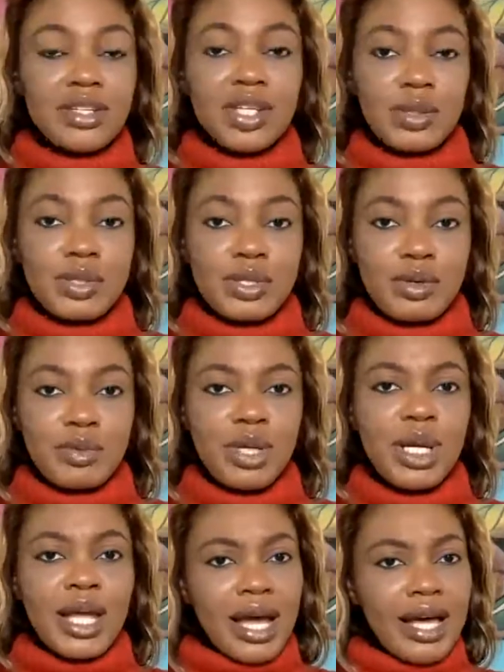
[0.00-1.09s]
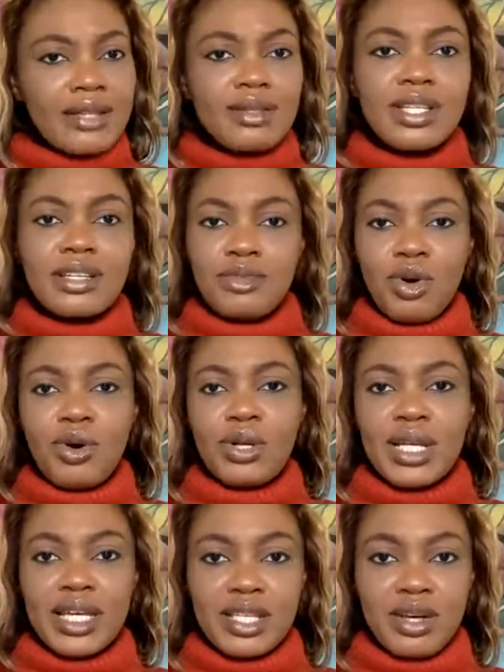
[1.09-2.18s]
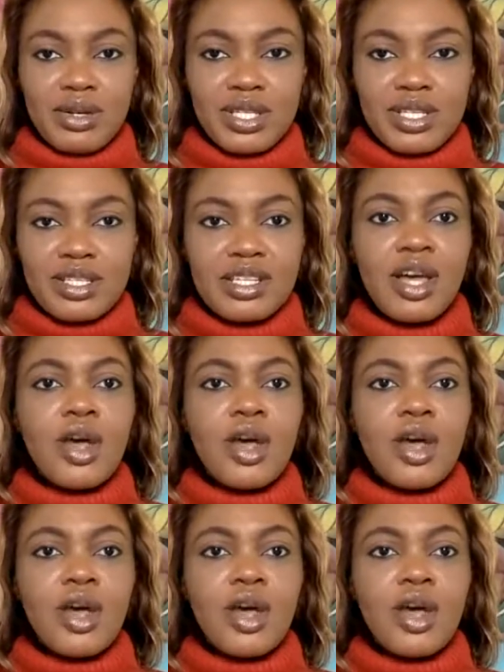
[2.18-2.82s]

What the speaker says: YouTube are suited for online courses.